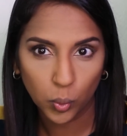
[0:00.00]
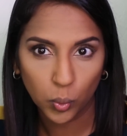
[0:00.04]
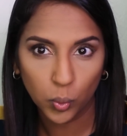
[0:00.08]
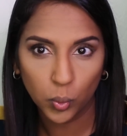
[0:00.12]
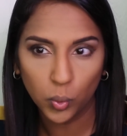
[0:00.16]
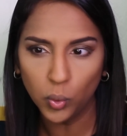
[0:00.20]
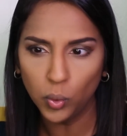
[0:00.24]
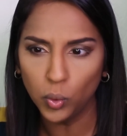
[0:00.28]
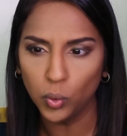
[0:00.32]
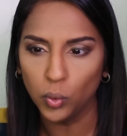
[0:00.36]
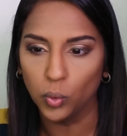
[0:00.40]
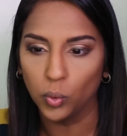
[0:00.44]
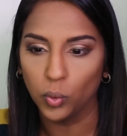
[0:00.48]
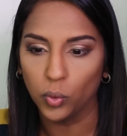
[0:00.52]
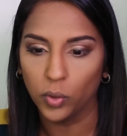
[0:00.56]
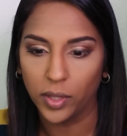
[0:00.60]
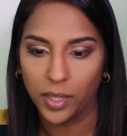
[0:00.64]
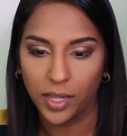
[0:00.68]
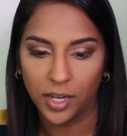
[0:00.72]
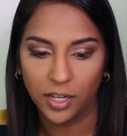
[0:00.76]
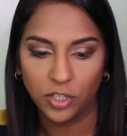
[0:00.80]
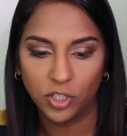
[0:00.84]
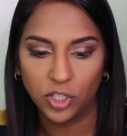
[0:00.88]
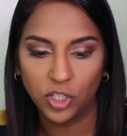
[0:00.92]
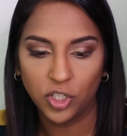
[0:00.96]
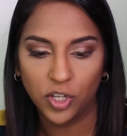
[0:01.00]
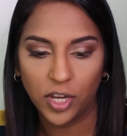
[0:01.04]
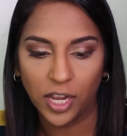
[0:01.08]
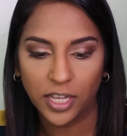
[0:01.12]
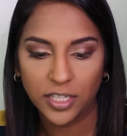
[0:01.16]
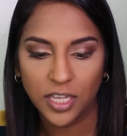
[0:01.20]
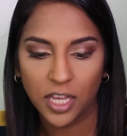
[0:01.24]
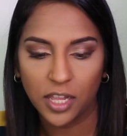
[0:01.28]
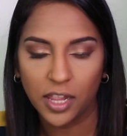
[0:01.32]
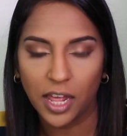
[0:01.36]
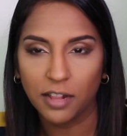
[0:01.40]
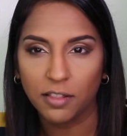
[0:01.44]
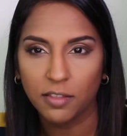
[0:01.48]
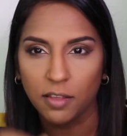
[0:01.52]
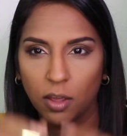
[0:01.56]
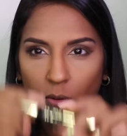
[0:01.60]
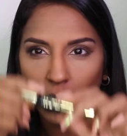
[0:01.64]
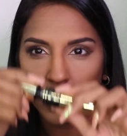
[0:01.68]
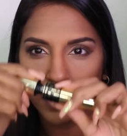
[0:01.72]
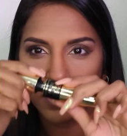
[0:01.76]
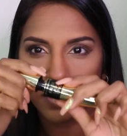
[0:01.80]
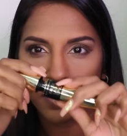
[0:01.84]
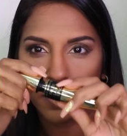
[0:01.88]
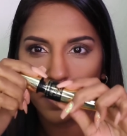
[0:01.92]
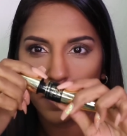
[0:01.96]
Ooh, did you guys hear that
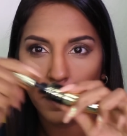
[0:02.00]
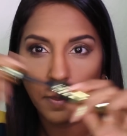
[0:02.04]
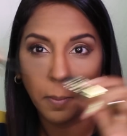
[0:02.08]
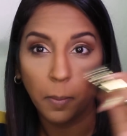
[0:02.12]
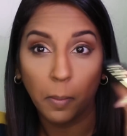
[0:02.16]
sound? Listen.